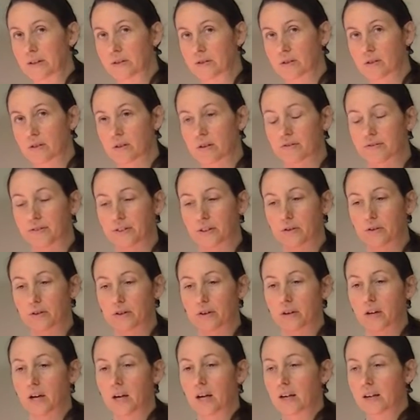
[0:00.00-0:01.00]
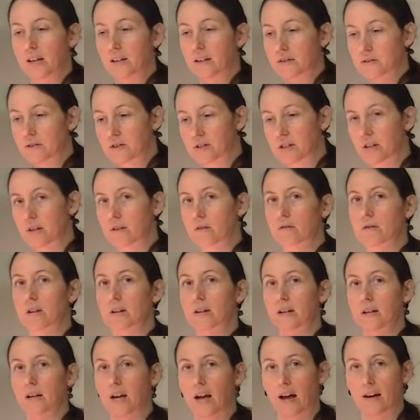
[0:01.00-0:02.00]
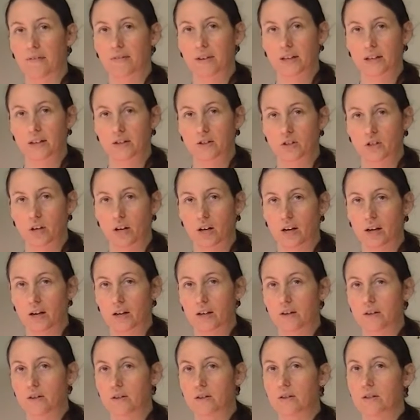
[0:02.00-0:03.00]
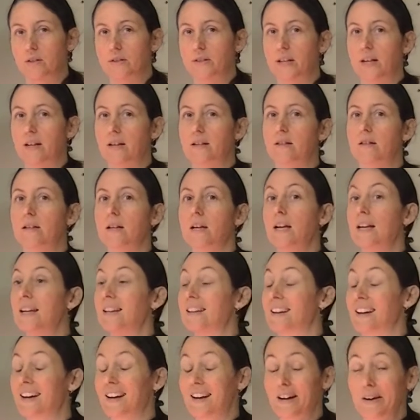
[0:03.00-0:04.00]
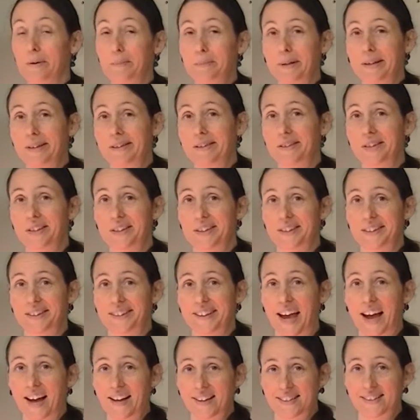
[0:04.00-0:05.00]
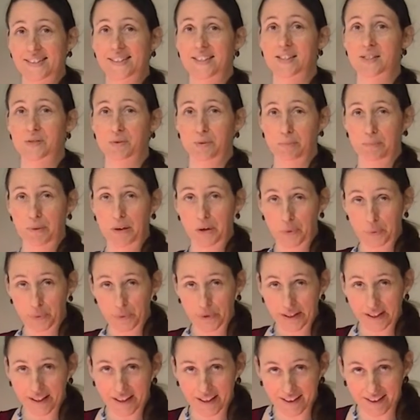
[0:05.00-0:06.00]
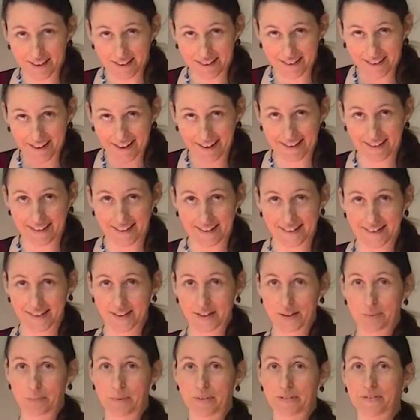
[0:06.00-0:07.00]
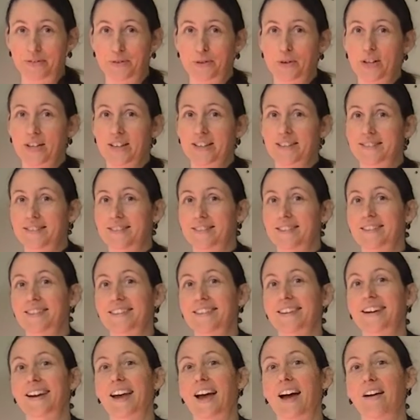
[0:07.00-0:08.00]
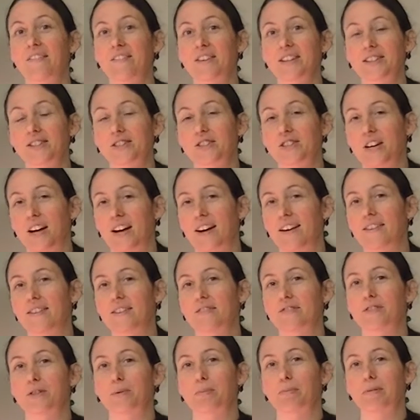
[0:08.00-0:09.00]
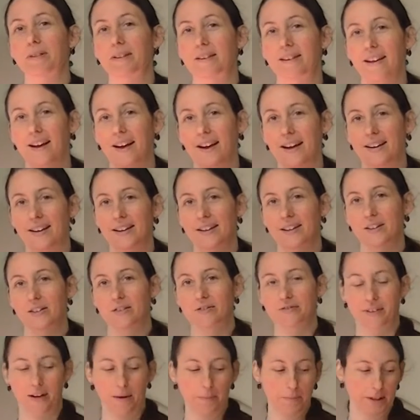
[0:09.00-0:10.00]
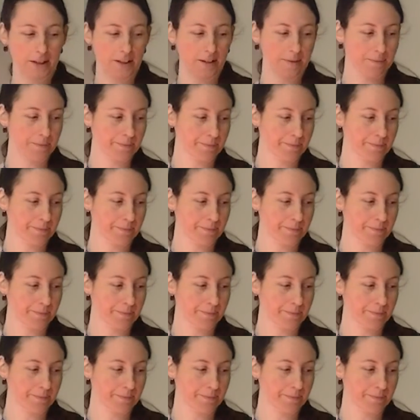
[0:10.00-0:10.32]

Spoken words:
So if you're considering having a child, and a hair mineral analysis would be a really good thing to do before considering having a child if you're planning your family.